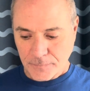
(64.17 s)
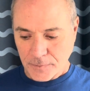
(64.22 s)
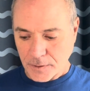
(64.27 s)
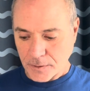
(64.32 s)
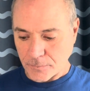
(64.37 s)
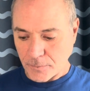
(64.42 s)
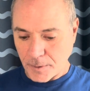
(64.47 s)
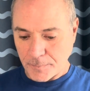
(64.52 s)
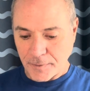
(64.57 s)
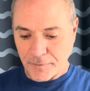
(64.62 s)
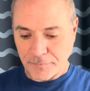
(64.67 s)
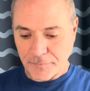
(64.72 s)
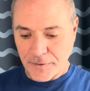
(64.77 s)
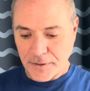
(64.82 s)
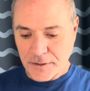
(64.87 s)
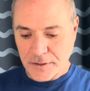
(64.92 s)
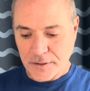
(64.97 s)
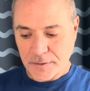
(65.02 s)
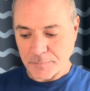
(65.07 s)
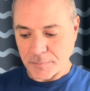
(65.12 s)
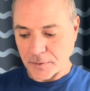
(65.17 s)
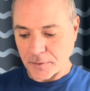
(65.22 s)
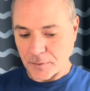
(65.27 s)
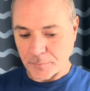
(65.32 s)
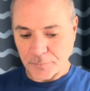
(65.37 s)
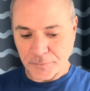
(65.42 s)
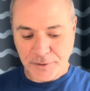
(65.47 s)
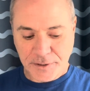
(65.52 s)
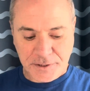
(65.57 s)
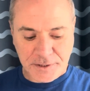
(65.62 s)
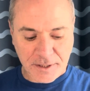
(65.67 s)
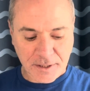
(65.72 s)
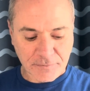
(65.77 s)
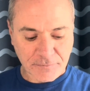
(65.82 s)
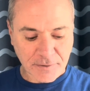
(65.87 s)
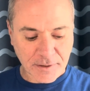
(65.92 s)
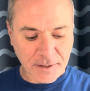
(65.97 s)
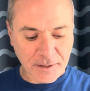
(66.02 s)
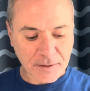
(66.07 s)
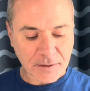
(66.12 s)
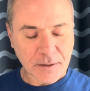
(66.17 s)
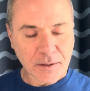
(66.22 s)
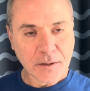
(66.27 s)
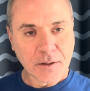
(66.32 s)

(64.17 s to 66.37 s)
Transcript: wet my face, put a little pre-shave on.